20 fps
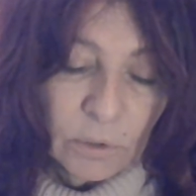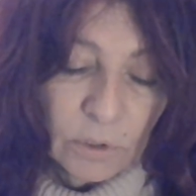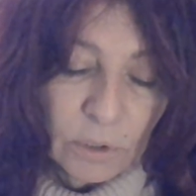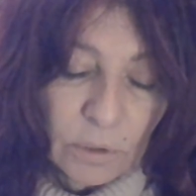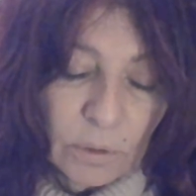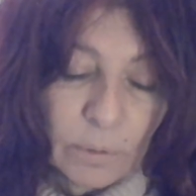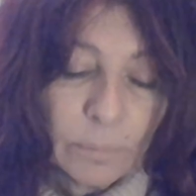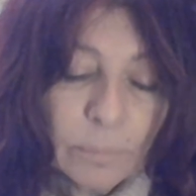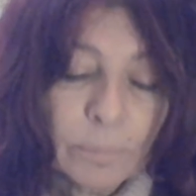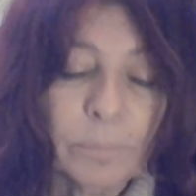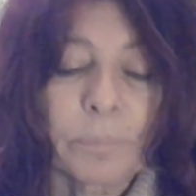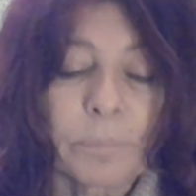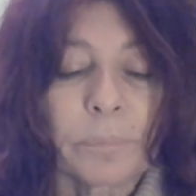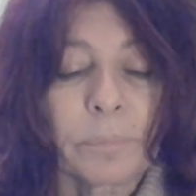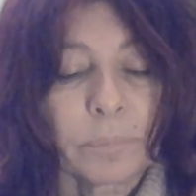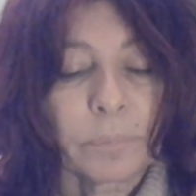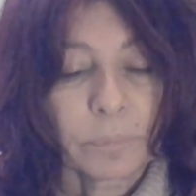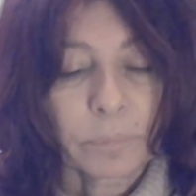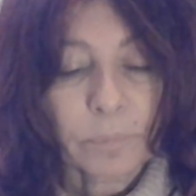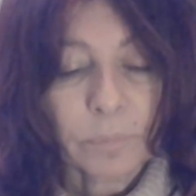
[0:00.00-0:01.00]
to
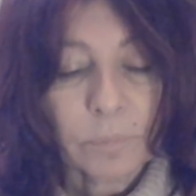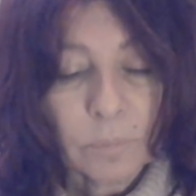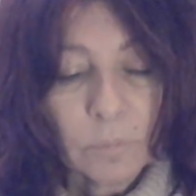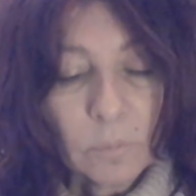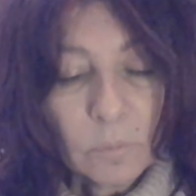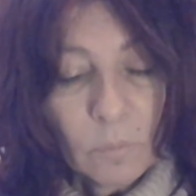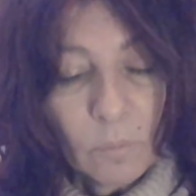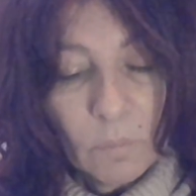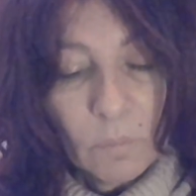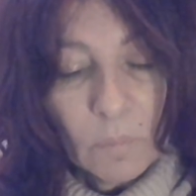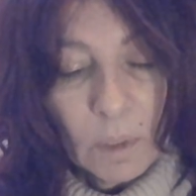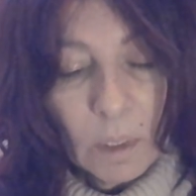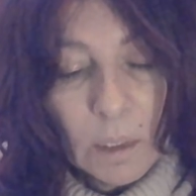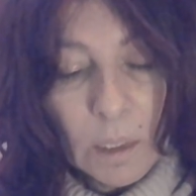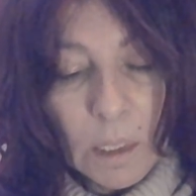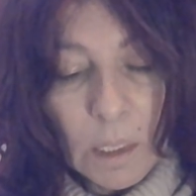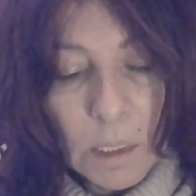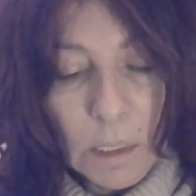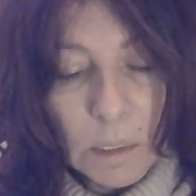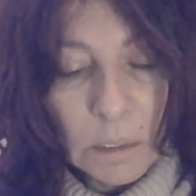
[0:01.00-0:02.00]

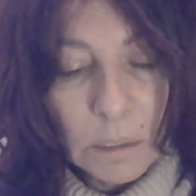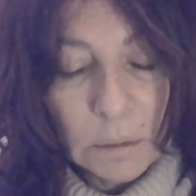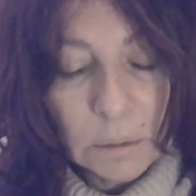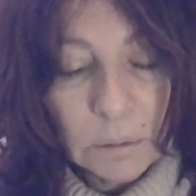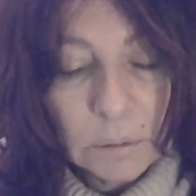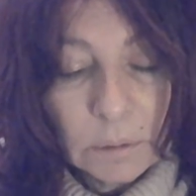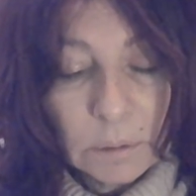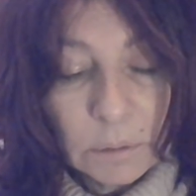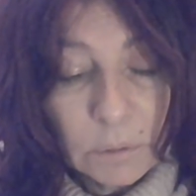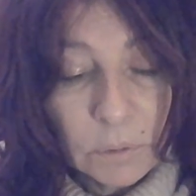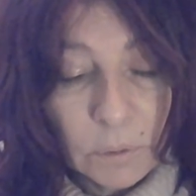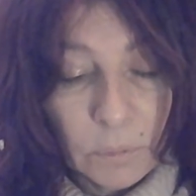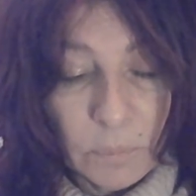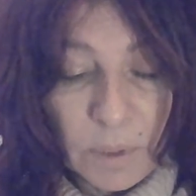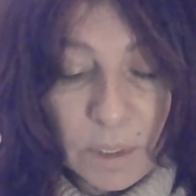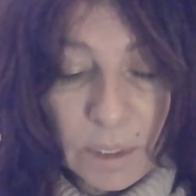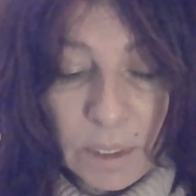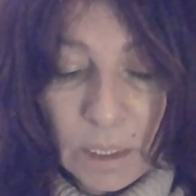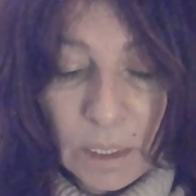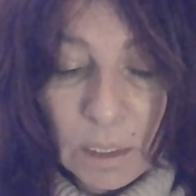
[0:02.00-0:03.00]
the
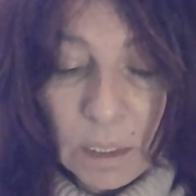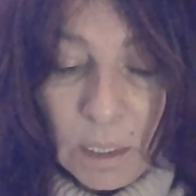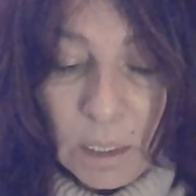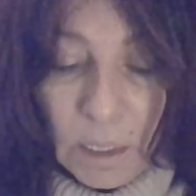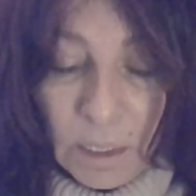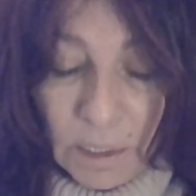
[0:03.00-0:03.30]
reading.